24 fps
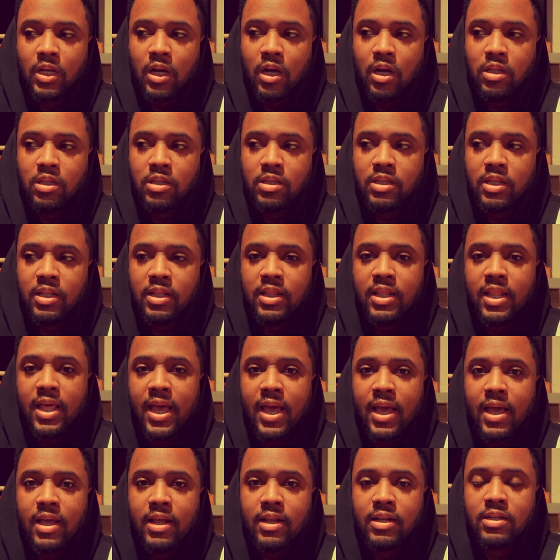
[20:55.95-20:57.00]
other than
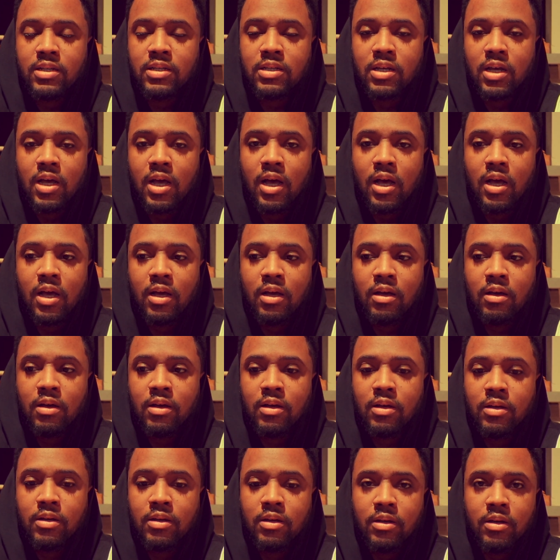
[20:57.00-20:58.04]
that,
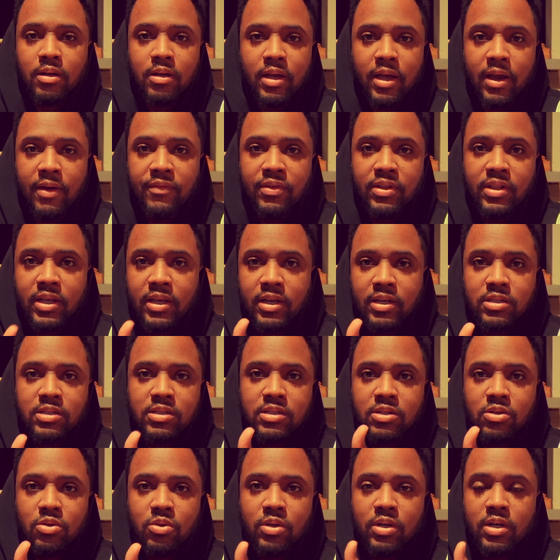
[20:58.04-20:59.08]
uh, everything is
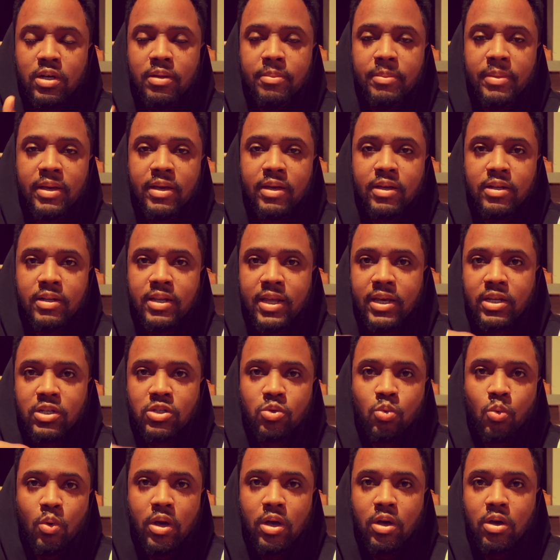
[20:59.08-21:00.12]
still good, man. Day
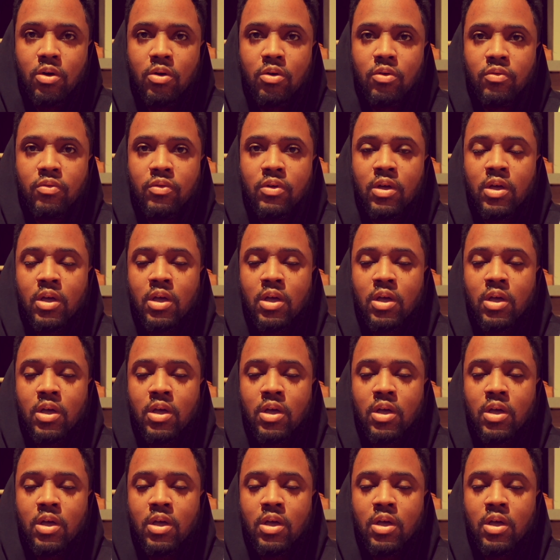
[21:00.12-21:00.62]
twelve,